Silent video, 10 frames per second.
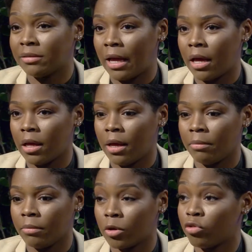that
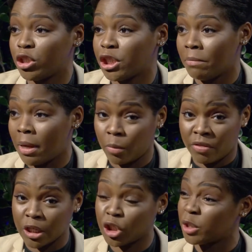Christian men
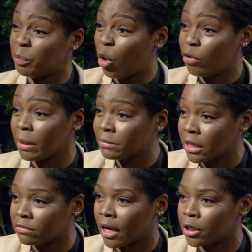within the church put on
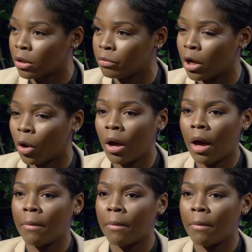themselves. I don't know.